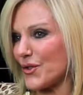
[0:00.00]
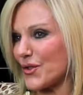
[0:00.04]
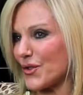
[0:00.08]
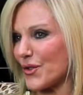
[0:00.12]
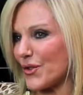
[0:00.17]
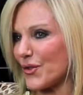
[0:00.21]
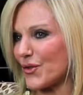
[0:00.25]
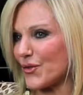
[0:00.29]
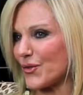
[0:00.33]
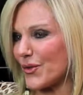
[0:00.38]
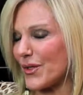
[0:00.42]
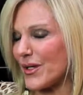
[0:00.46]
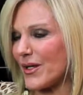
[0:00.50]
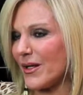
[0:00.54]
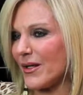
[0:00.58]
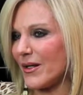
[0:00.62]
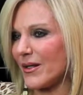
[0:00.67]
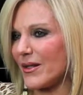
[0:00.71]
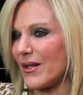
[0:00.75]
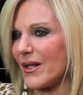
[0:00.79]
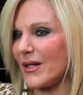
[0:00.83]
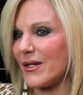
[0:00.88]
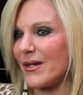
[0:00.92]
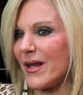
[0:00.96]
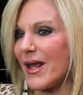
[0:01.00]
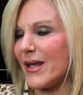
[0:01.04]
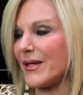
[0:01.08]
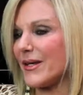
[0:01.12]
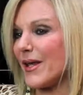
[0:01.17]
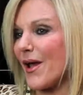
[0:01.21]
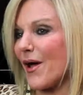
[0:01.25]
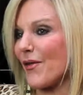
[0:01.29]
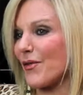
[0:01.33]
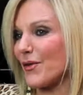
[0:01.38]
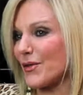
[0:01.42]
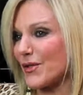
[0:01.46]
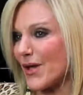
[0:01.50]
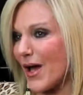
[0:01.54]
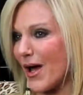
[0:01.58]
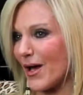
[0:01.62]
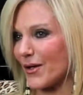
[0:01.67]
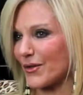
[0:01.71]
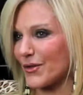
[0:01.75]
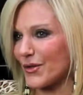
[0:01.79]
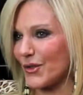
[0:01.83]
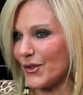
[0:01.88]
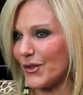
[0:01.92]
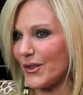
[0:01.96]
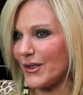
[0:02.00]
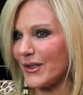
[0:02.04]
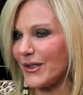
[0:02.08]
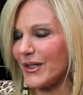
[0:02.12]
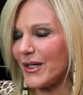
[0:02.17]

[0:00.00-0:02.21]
surgery than any other doctor.